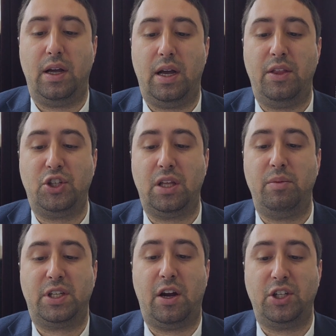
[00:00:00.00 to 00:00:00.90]
And then she had the
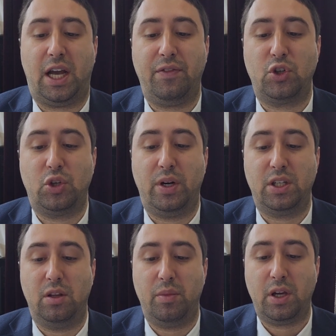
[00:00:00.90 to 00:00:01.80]
miscarriage after she went to
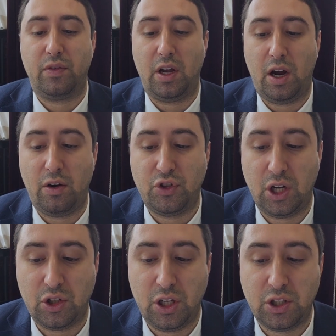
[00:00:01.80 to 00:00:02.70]
the mikvah,
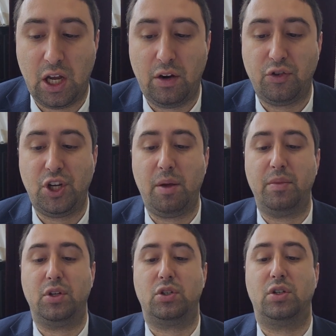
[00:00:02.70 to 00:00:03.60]
she needs a Herav
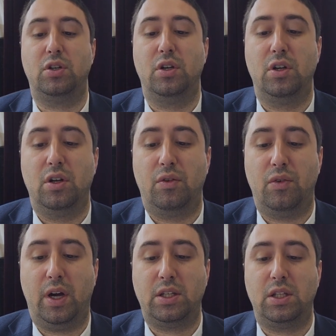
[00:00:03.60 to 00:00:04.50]
Shemesh,
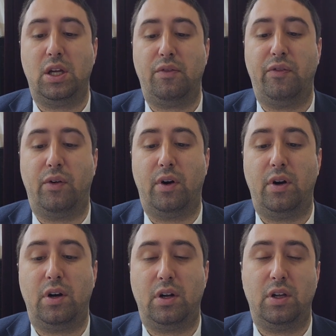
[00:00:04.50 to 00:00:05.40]
right? So
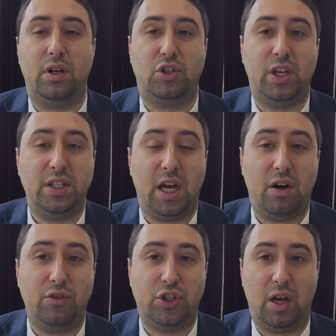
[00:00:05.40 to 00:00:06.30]
therefore, she needs
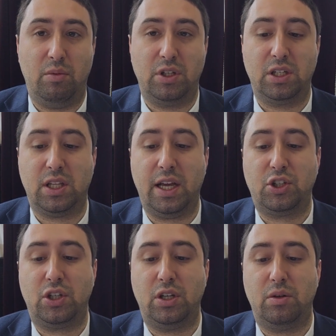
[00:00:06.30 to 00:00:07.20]
Herav Shemesh. It's like
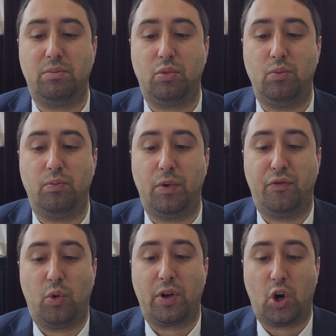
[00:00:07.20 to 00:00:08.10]
she,
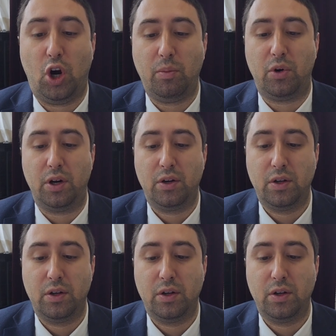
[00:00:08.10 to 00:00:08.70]
before the Korban.